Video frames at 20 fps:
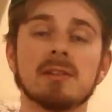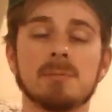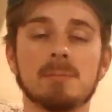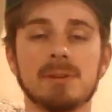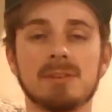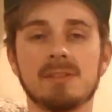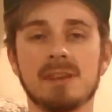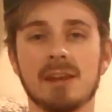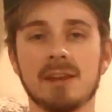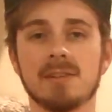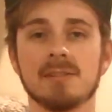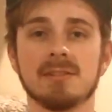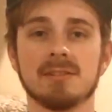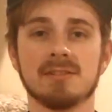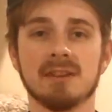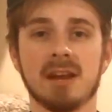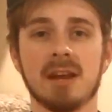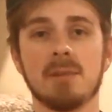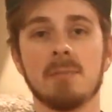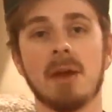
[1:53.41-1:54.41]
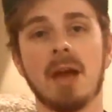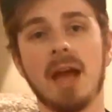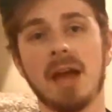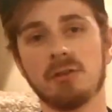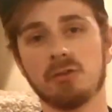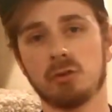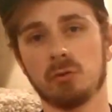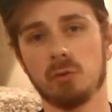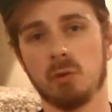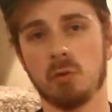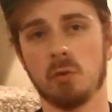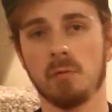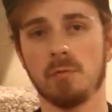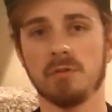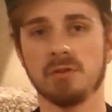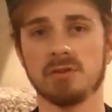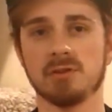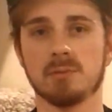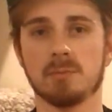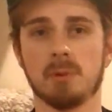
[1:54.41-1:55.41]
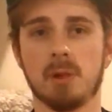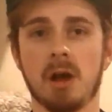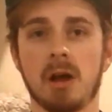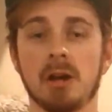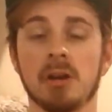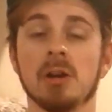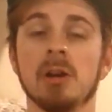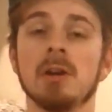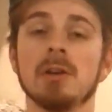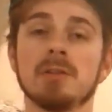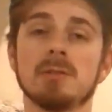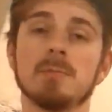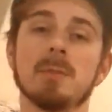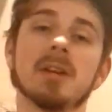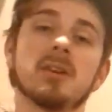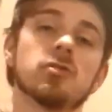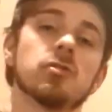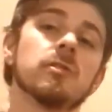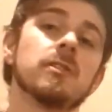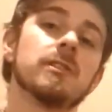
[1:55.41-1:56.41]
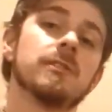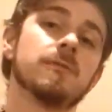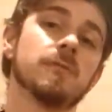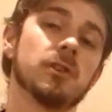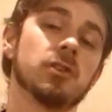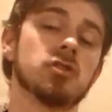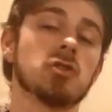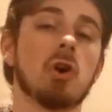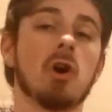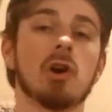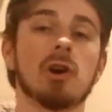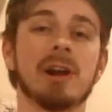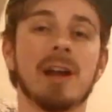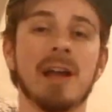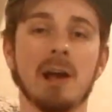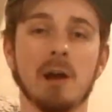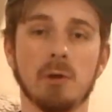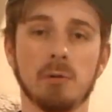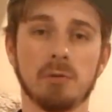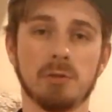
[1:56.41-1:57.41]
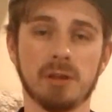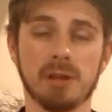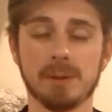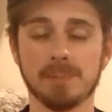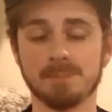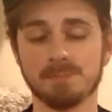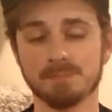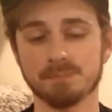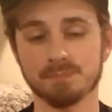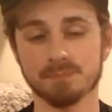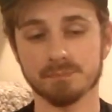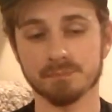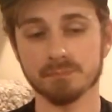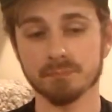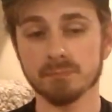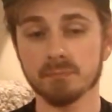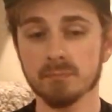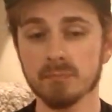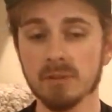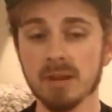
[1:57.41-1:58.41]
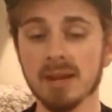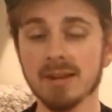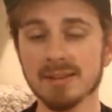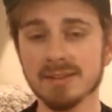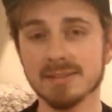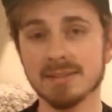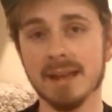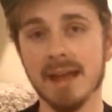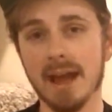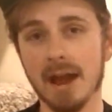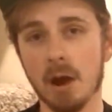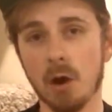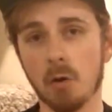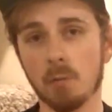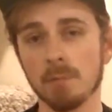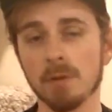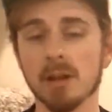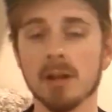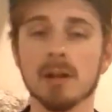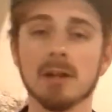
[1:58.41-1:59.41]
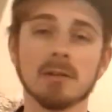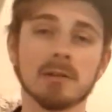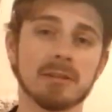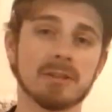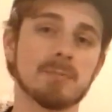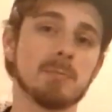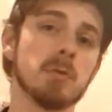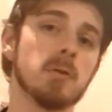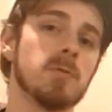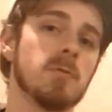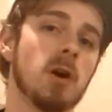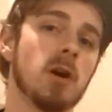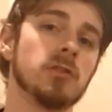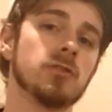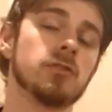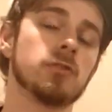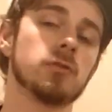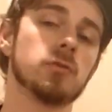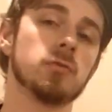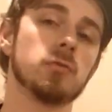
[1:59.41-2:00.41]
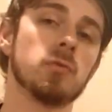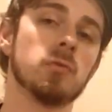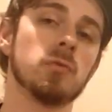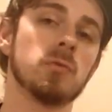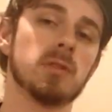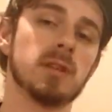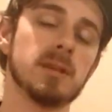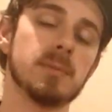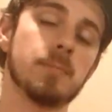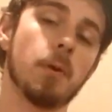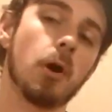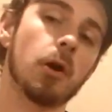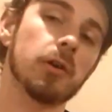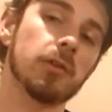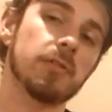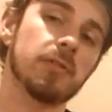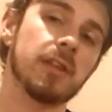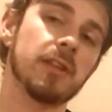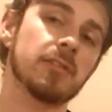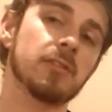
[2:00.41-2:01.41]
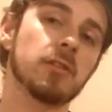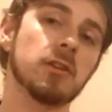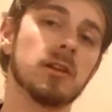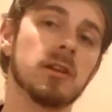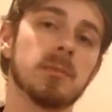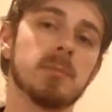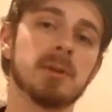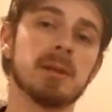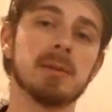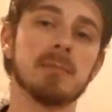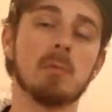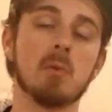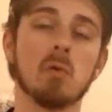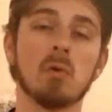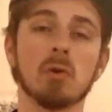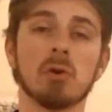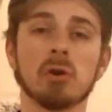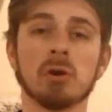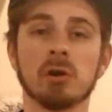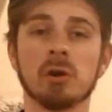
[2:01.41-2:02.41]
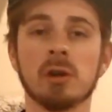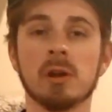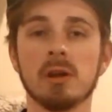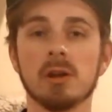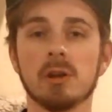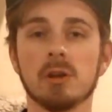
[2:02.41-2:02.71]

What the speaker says: to be taking the time at your local fish supplier to make sure these fish are healthy. Now, let's move on to the part that's going to be more